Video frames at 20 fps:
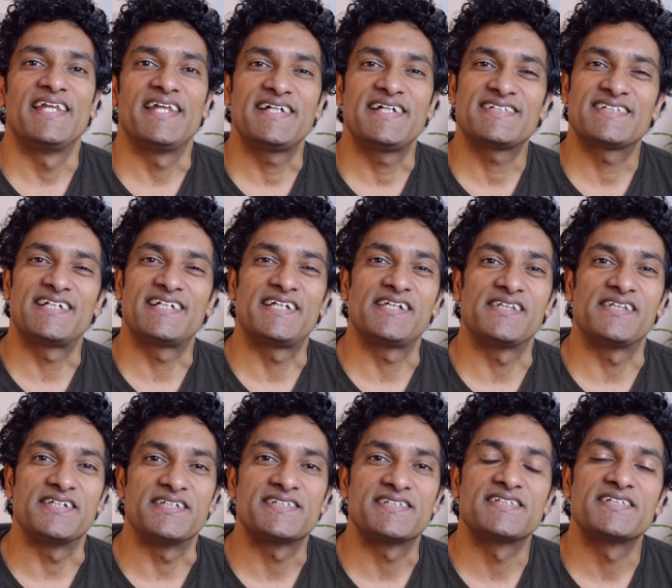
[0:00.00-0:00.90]
Let's
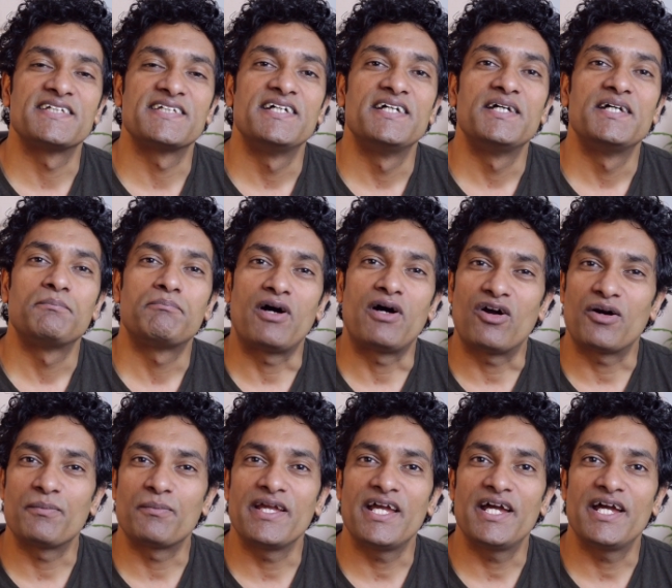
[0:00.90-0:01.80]
settle this.
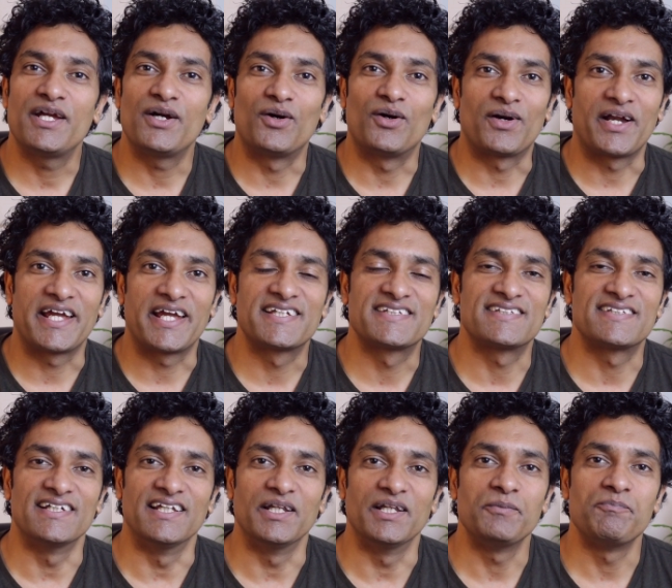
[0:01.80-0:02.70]
Power BI or
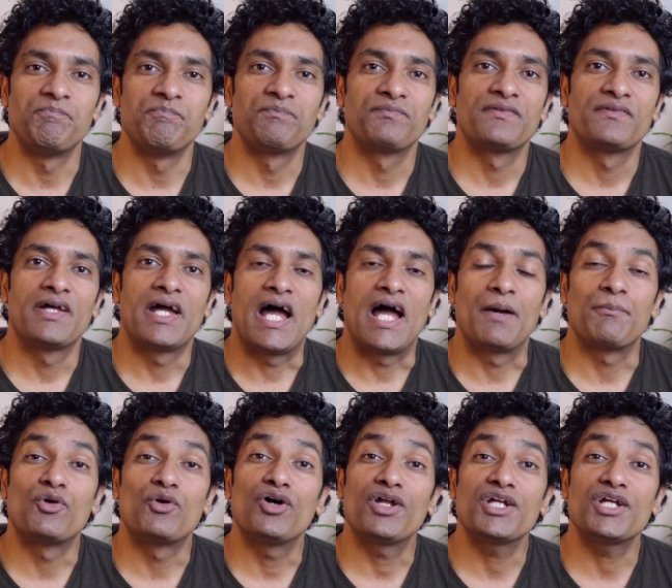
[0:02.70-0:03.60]
Excel?
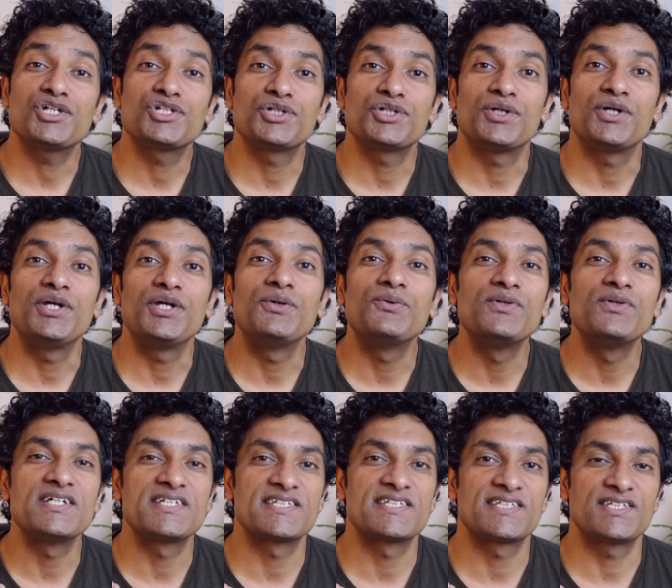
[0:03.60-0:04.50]
I'm going to show you
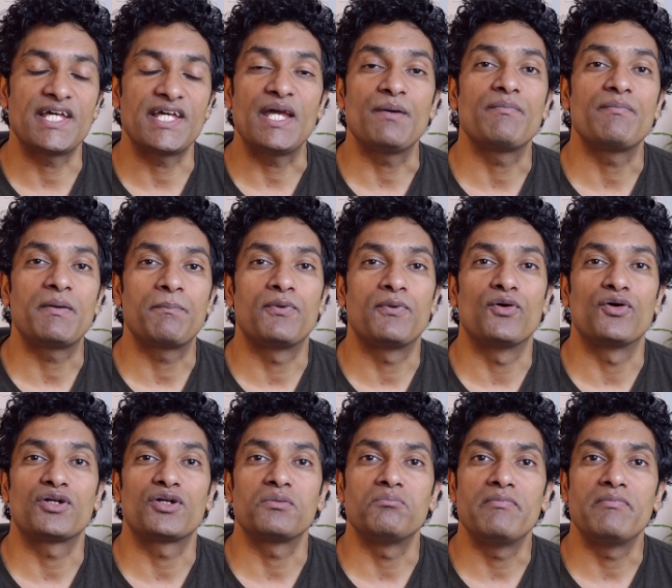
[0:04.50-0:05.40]
the same
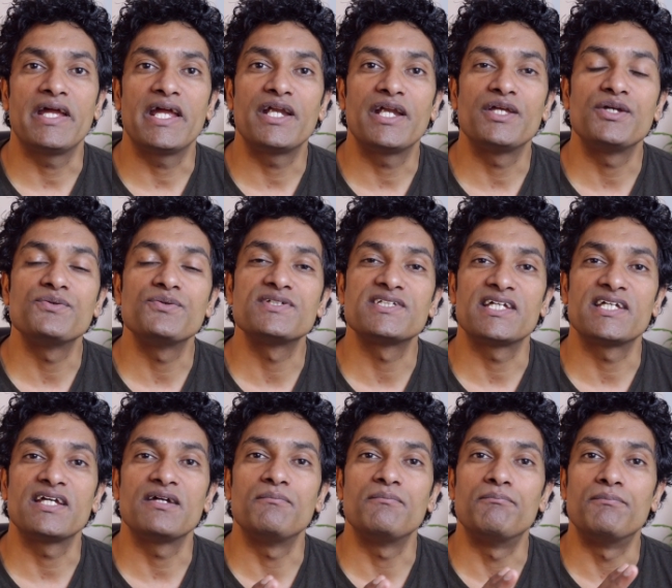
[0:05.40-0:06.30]
report made
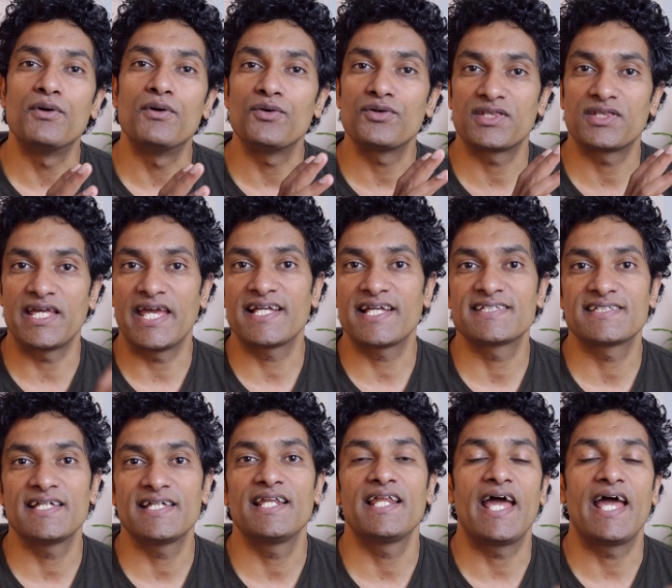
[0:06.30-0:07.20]
using both
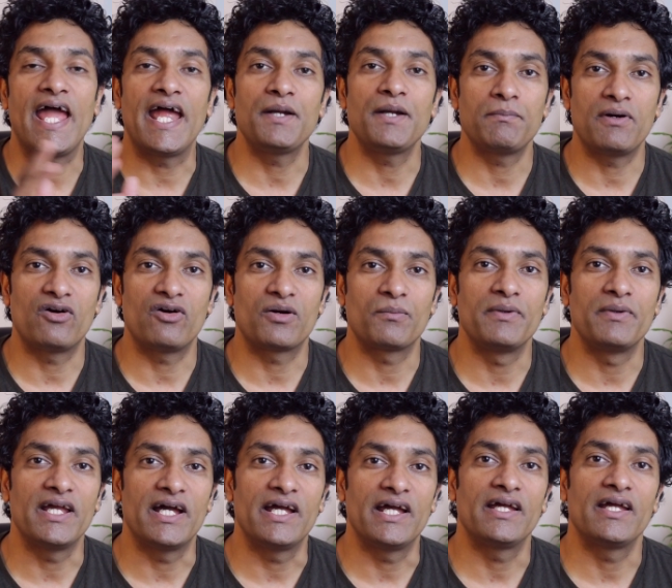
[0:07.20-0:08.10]
Excel and Power
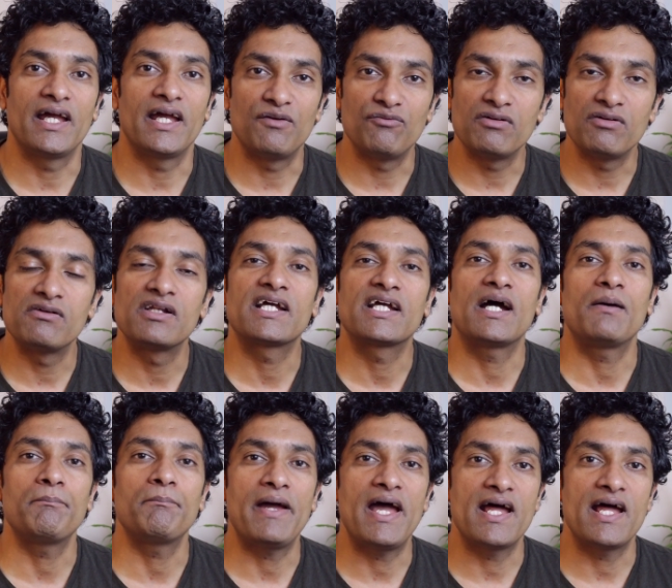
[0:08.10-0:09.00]
BI and we will
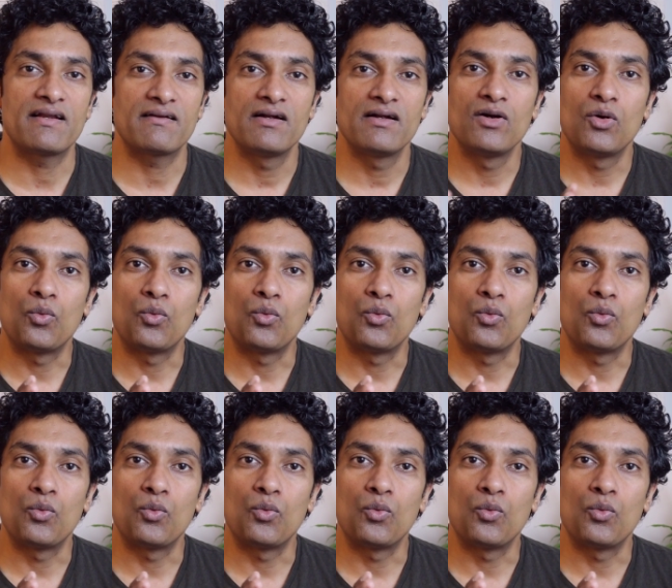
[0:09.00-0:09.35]
compare